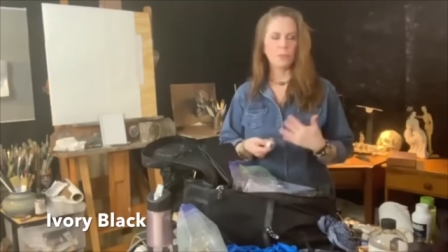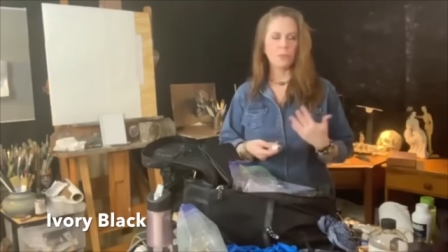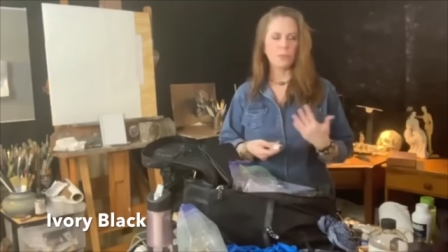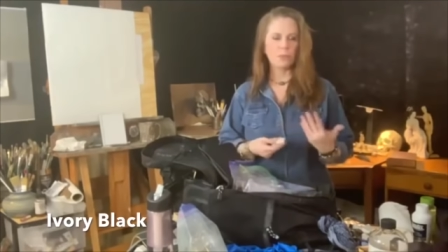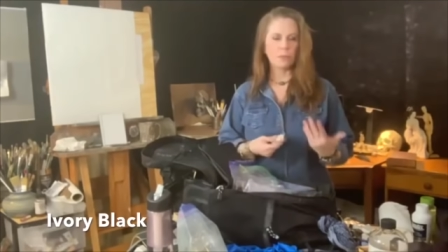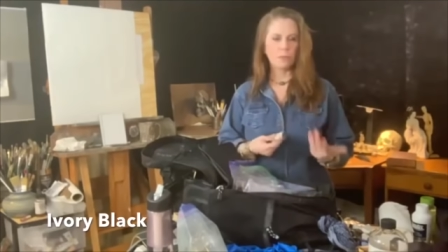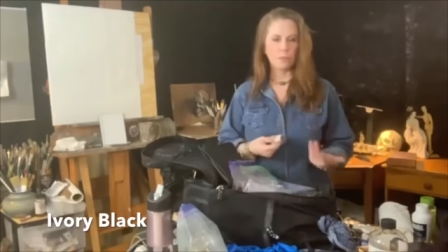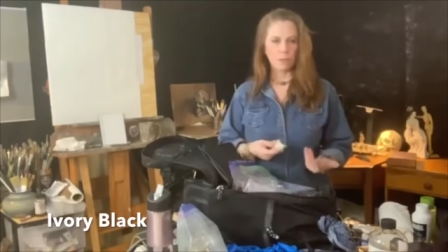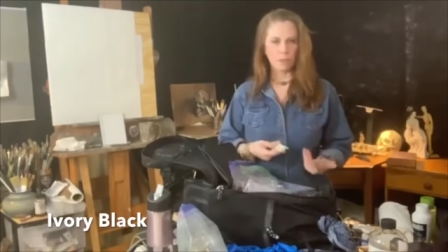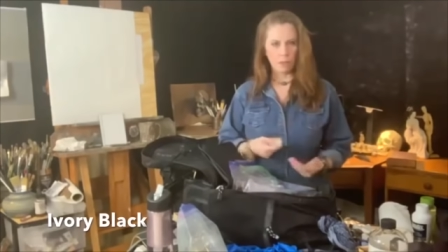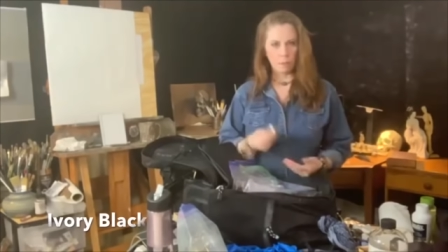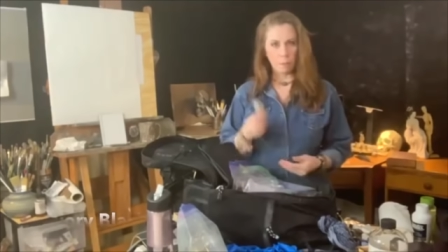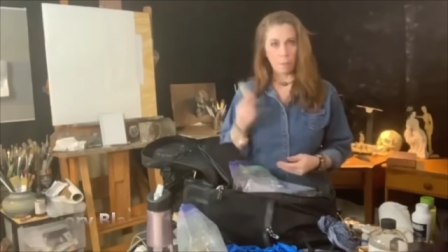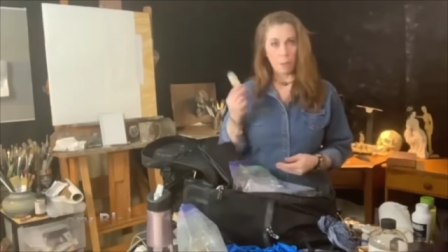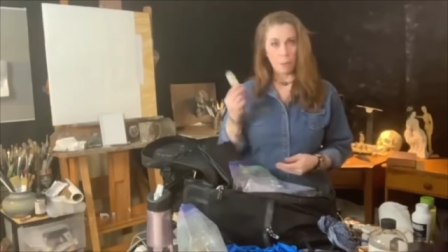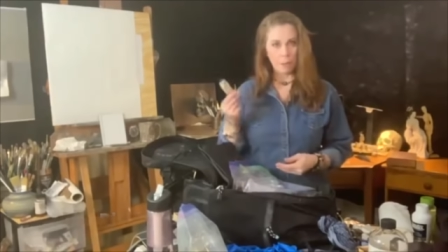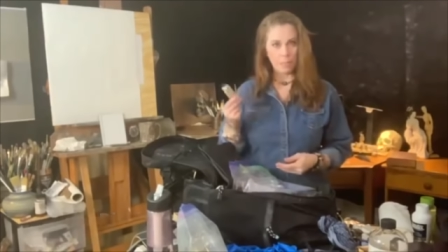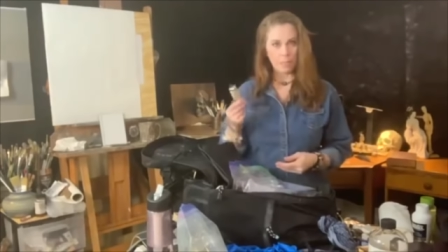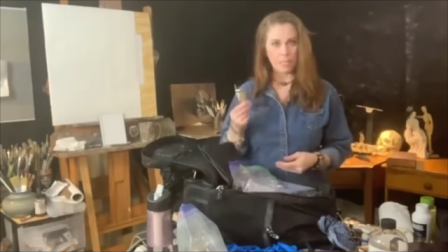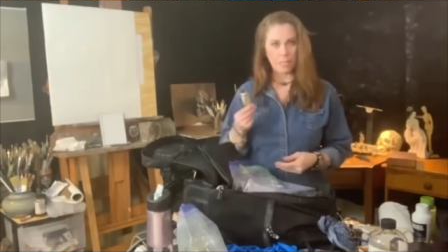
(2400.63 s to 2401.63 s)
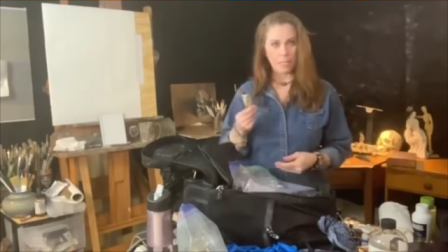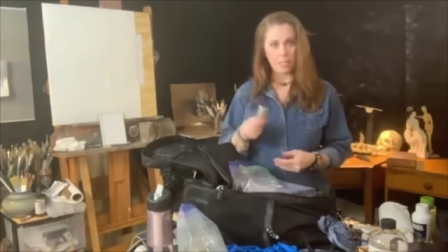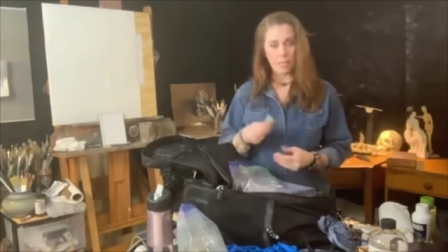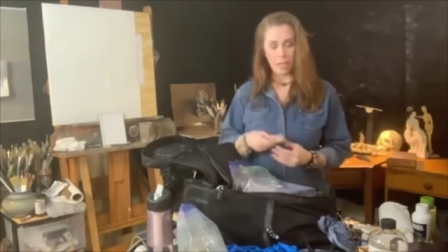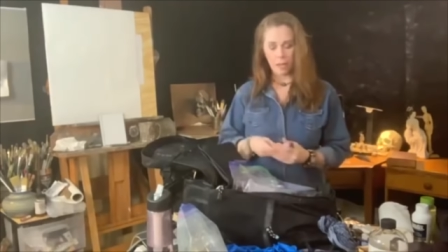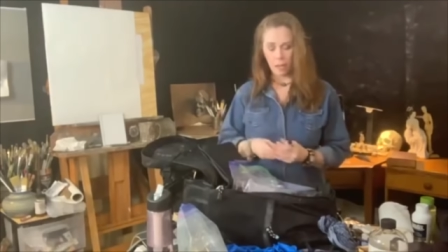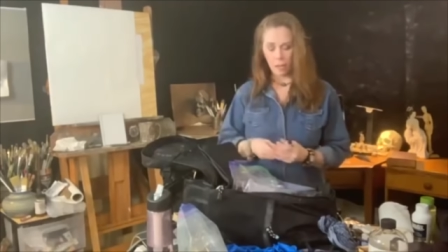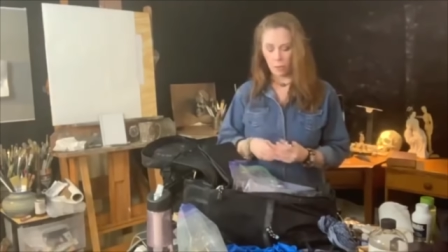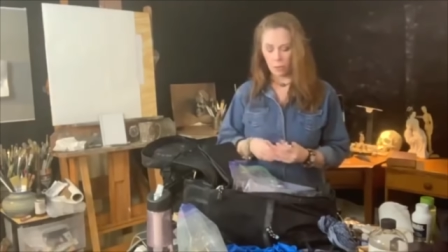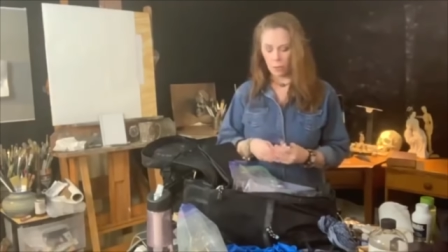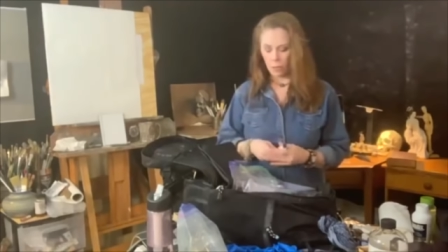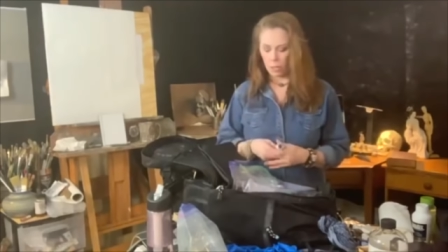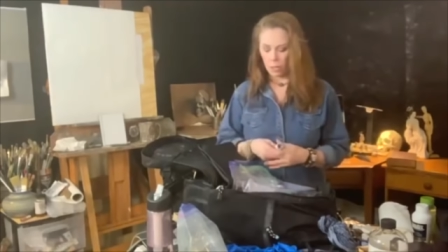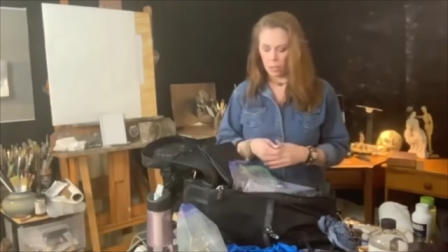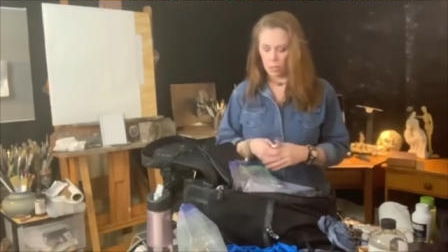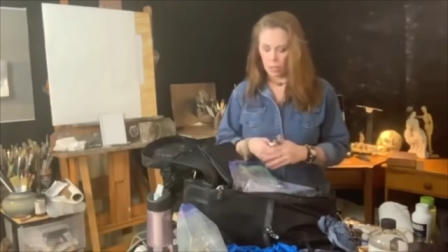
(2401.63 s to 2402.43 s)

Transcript: with by mixing yellow,